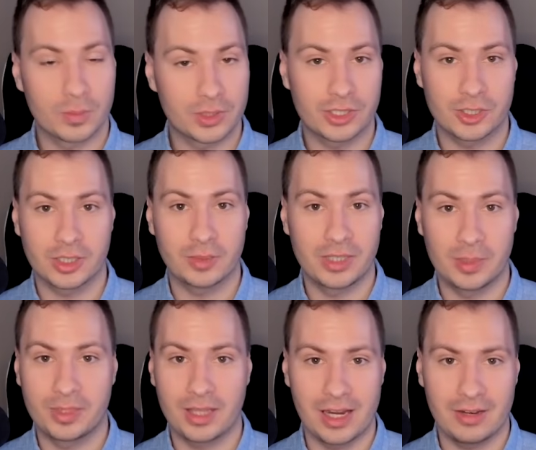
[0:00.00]
potentially
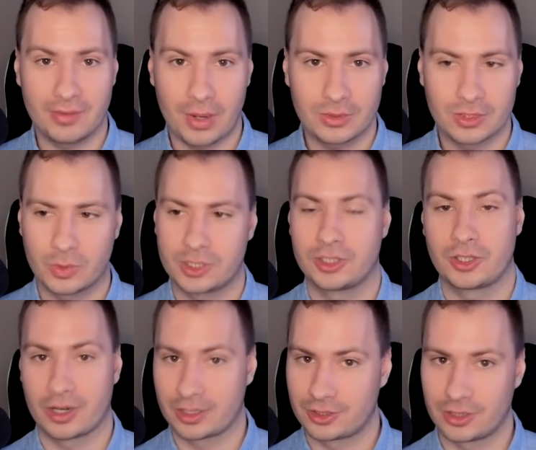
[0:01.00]
manipulating votes, which is
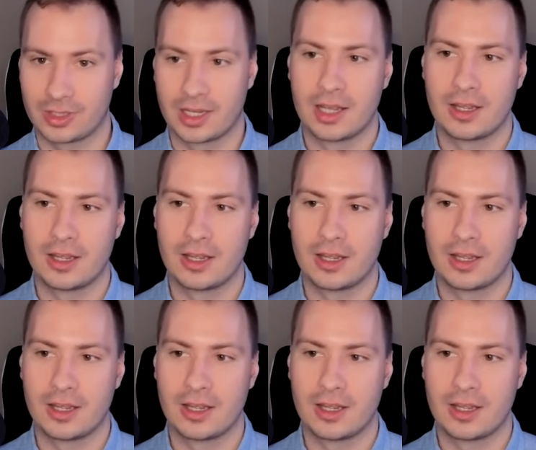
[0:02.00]
our concern.